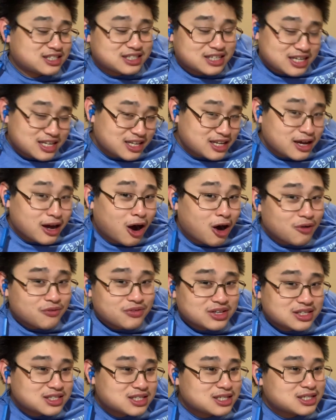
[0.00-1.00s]
it
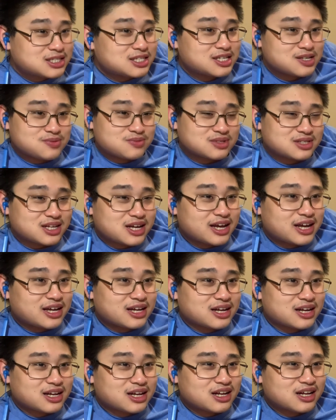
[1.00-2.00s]
obviously seems like
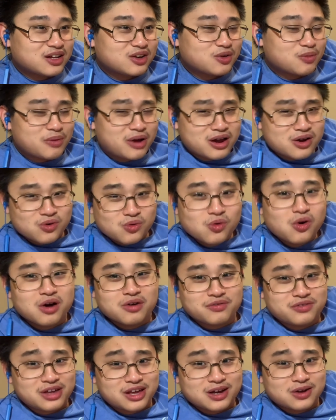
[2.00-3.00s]
no matter
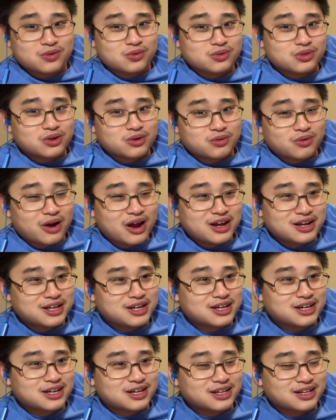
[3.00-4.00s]
what vehicle they're
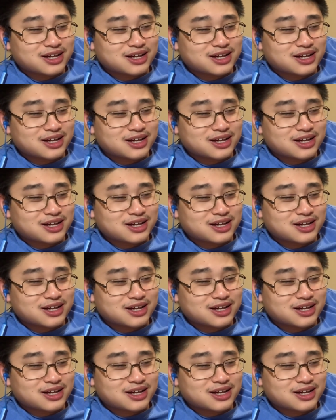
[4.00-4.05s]
riding,